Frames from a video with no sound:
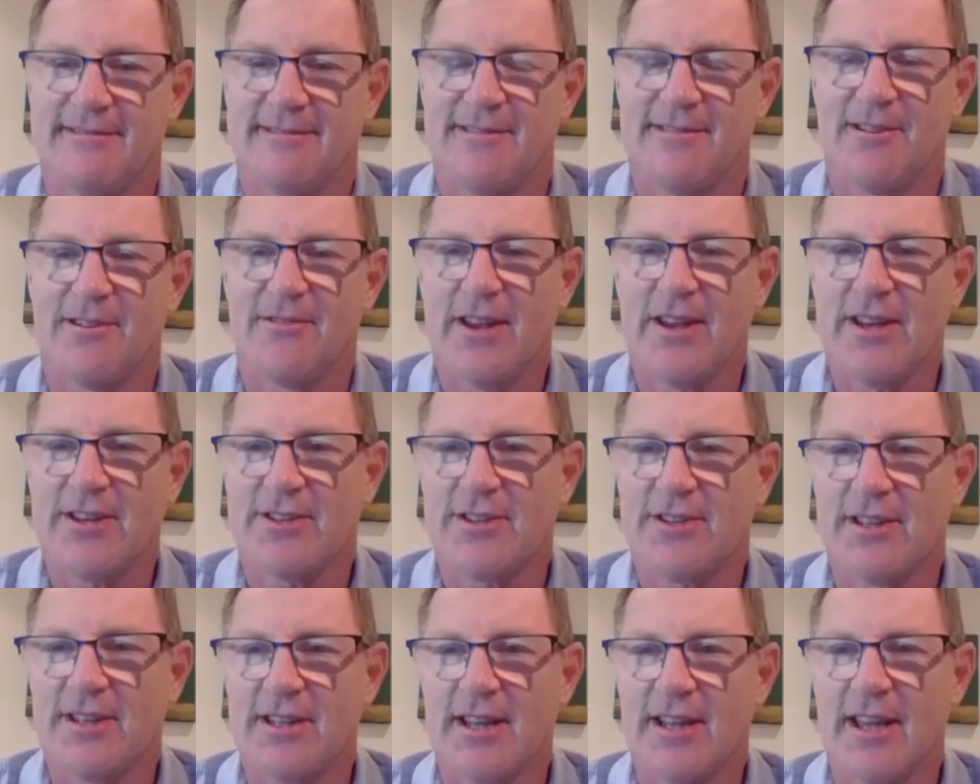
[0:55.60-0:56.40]
I've
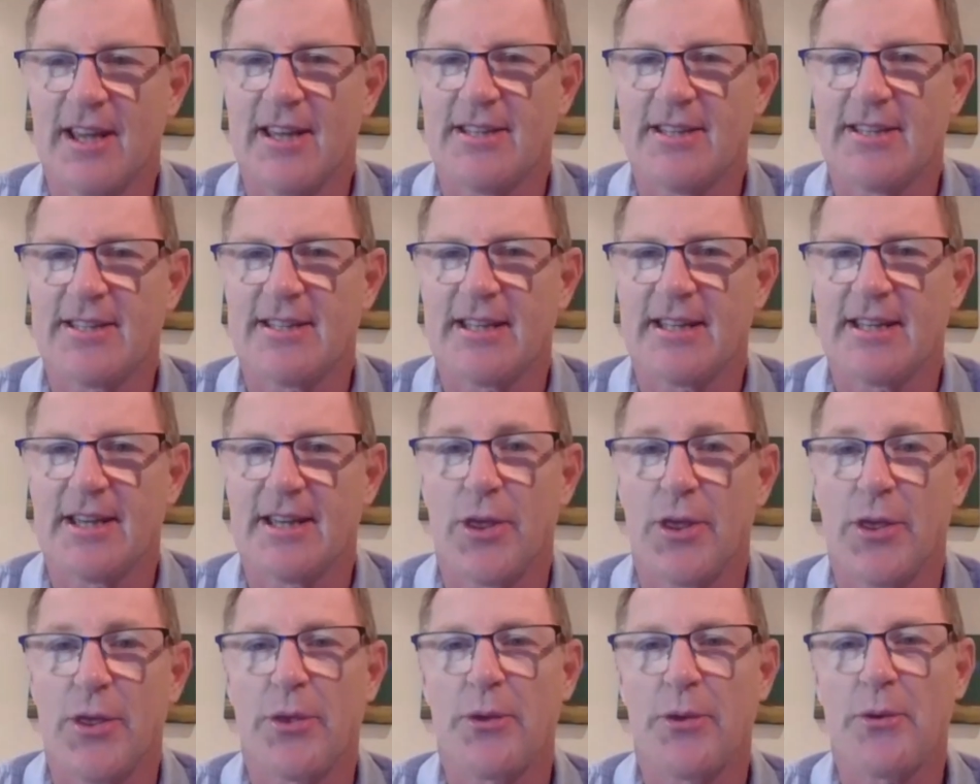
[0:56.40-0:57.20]
actually had
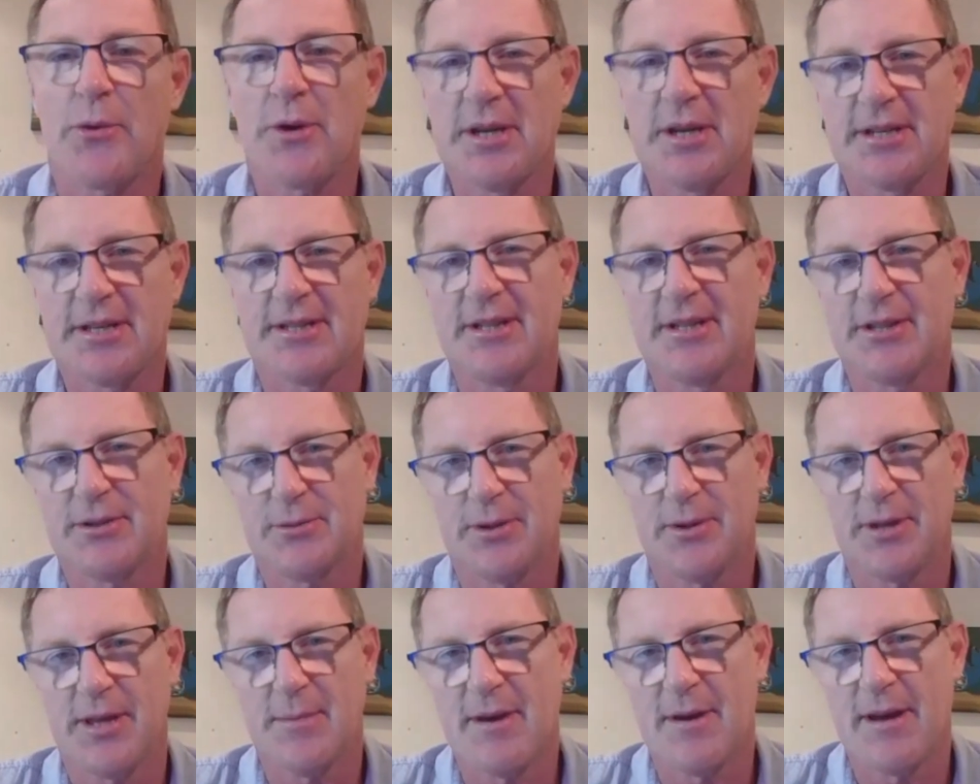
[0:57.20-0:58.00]
three stints
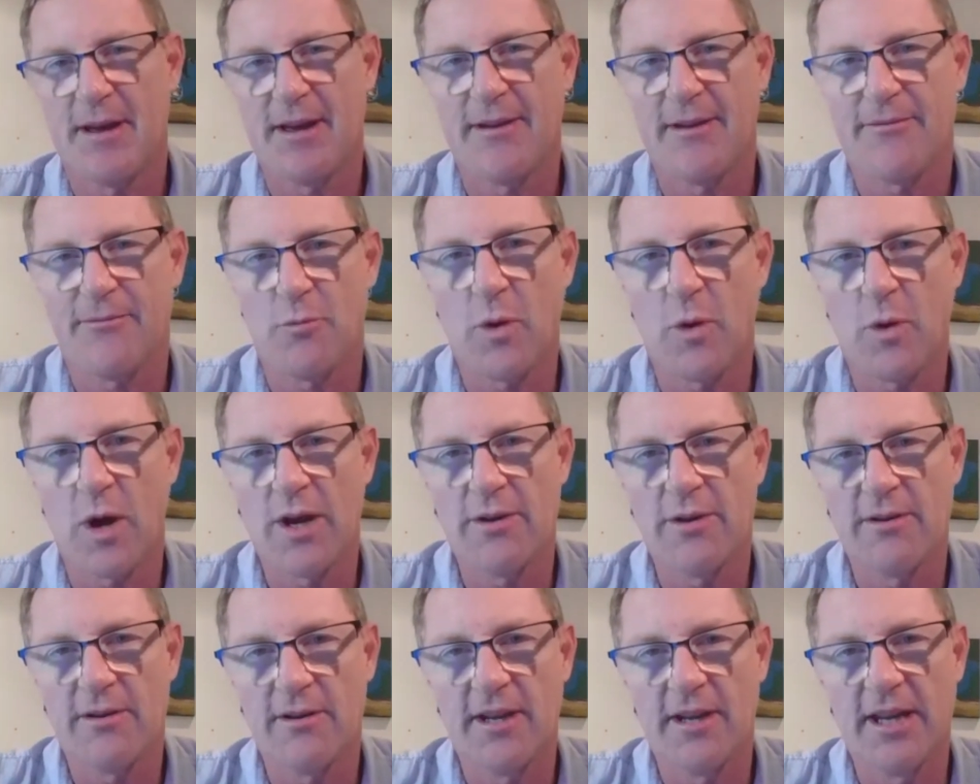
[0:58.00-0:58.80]
with MAF,
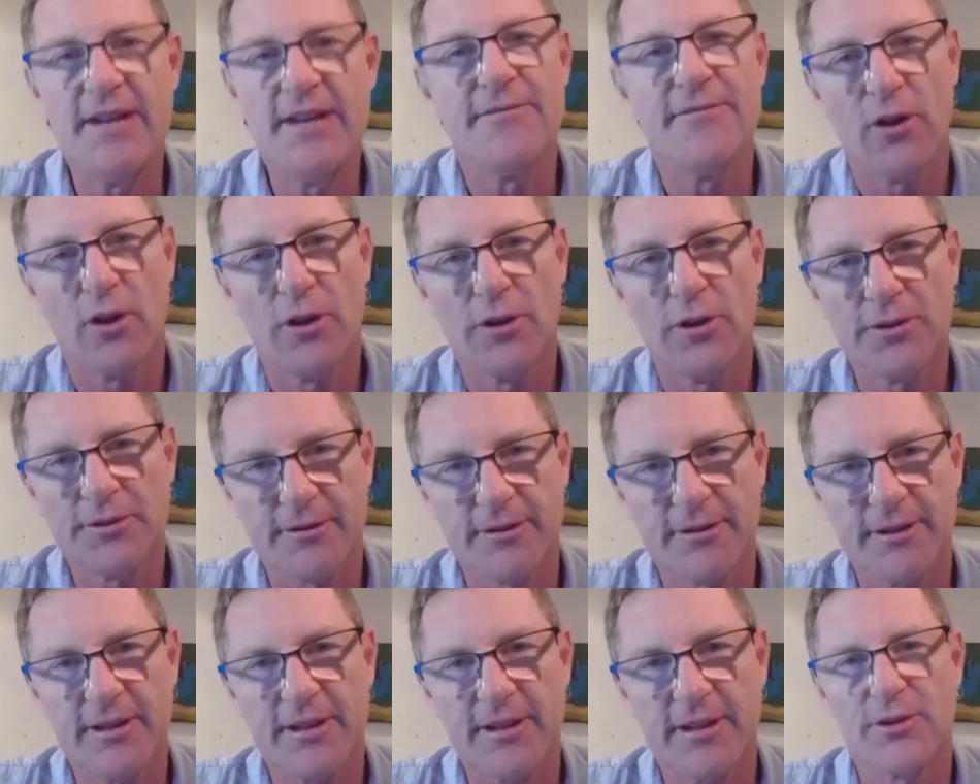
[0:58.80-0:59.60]
one
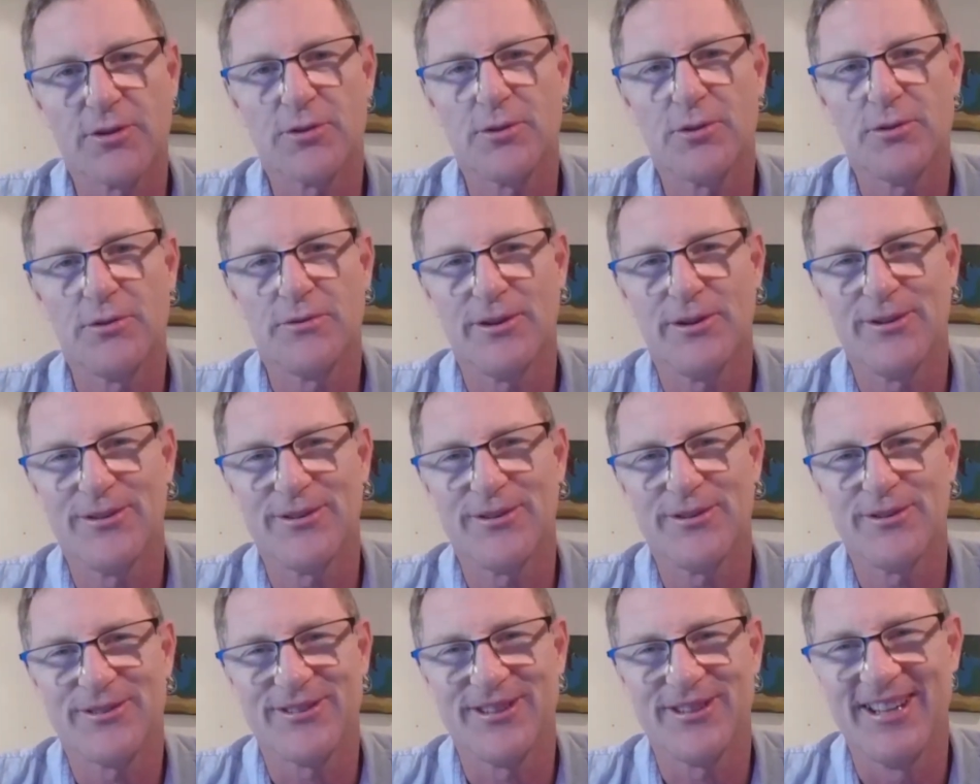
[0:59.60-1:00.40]
involuntary and two
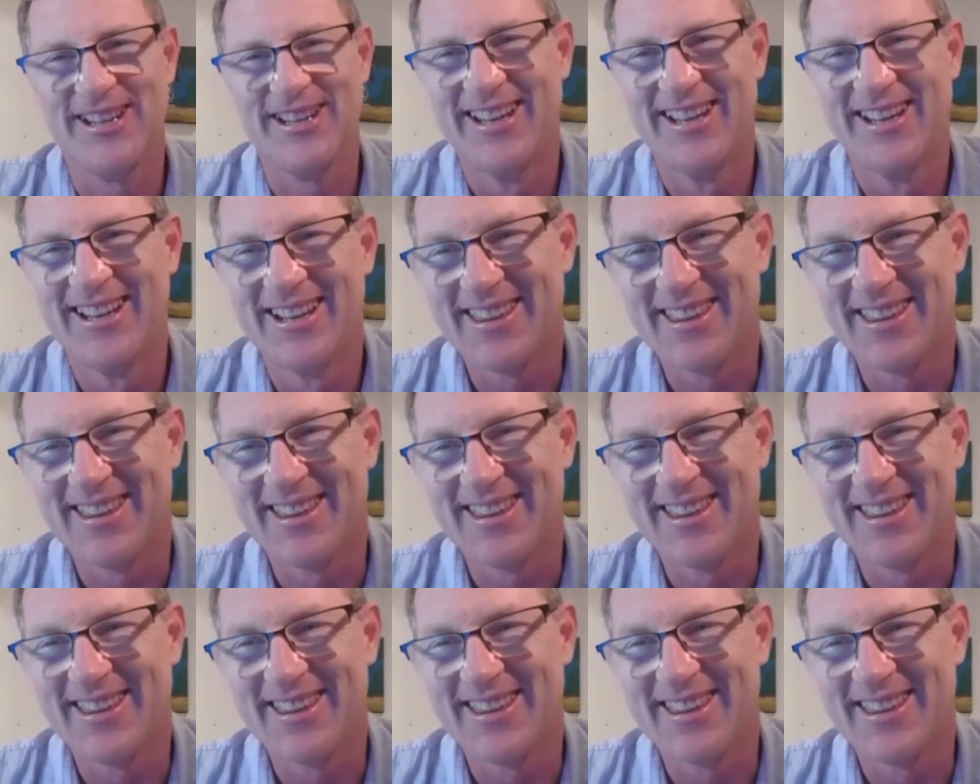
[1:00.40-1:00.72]
voluntary.